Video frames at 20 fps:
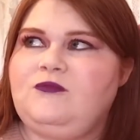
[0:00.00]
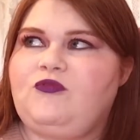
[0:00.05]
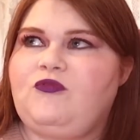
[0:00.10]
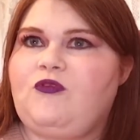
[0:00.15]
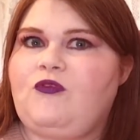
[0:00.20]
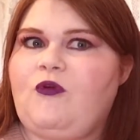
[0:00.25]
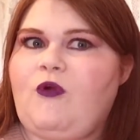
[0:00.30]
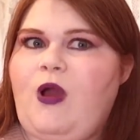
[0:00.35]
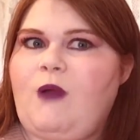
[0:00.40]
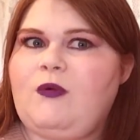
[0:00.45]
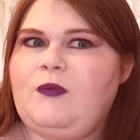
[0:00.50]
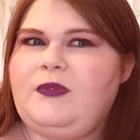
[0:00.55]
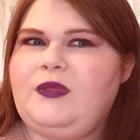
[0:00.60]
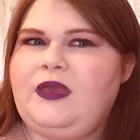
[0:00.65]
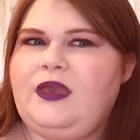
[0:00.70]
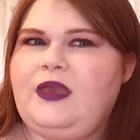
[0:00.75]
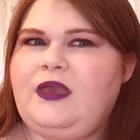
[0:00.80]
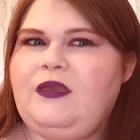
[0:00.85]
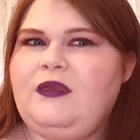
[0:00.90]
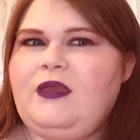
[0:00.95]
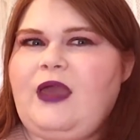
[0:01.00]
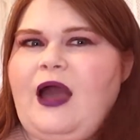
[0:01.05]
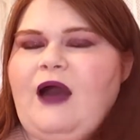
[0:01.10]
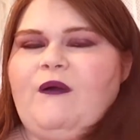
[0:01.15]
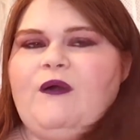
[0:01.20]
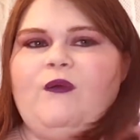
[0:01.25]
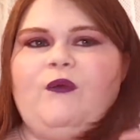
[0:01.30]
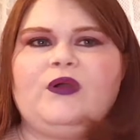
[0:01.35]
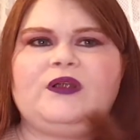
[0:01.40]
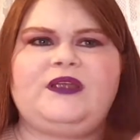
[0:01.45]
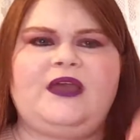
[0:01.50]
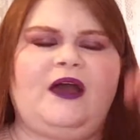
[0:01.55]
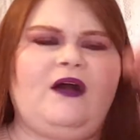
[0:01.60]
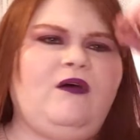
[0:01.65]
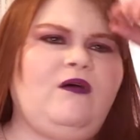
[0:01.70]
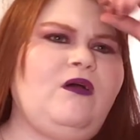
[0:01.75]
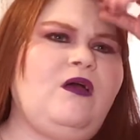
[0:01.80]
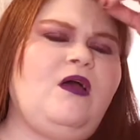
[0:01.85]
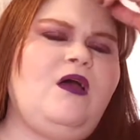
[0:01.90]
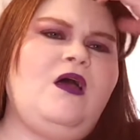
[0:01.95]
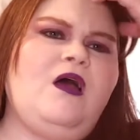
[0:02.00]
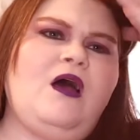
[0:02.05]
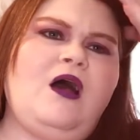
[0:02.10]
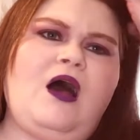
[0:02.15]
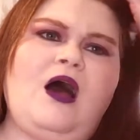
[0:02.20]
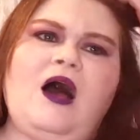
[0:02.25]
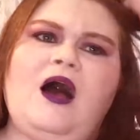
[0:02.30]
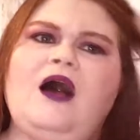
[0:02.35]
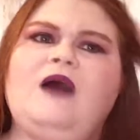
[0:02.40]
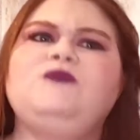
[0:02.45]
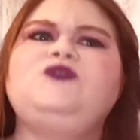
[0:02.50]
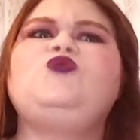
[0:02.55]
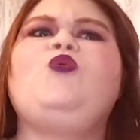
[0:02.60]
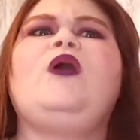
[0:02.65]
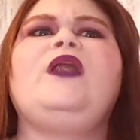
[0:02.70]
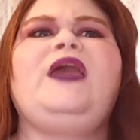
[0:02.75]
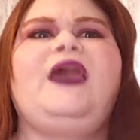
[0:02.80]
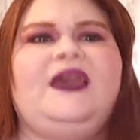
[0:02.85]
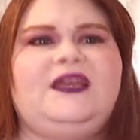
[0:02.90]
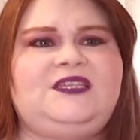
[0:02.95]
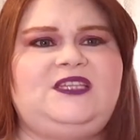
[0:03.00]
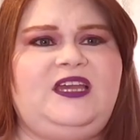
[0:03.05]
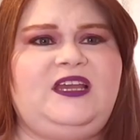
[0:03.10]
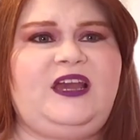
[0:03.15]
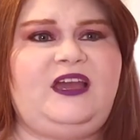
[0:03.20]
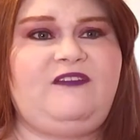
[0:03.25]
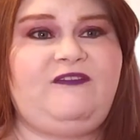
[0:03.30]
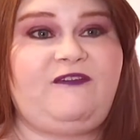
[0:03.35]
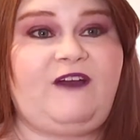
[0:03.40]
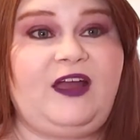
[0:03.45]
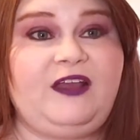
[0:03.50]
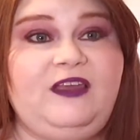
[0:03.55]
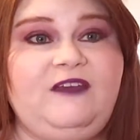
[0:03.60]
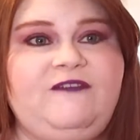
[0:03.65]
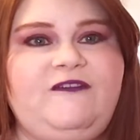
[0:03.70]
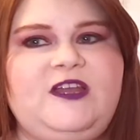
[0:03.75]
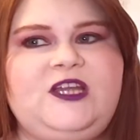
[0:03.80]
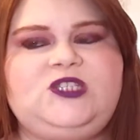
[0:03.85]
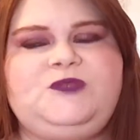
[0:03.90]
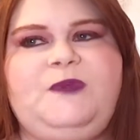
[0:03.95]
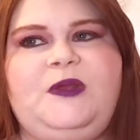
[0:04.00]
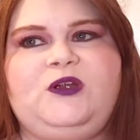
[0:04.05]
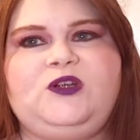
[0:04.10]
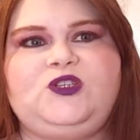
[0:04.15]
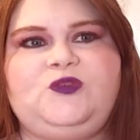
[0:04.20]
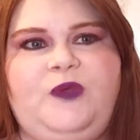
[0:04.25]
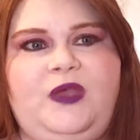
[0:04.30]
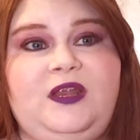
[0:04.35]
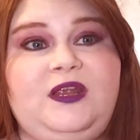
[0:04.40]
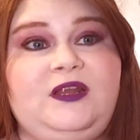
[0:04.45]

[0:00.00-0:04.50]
probably how it worked out. 2018, I'd finally finished Bittersweet.